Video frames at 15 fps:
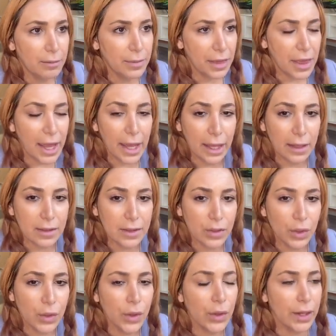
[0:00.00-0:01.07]
things to
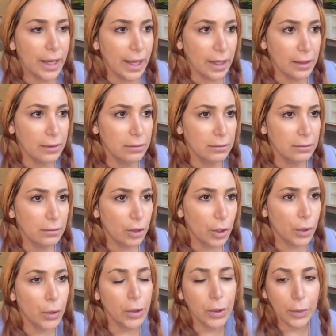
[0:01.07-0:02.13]
cook in or
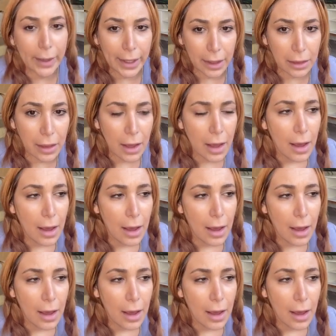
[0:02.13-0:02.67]
cook with.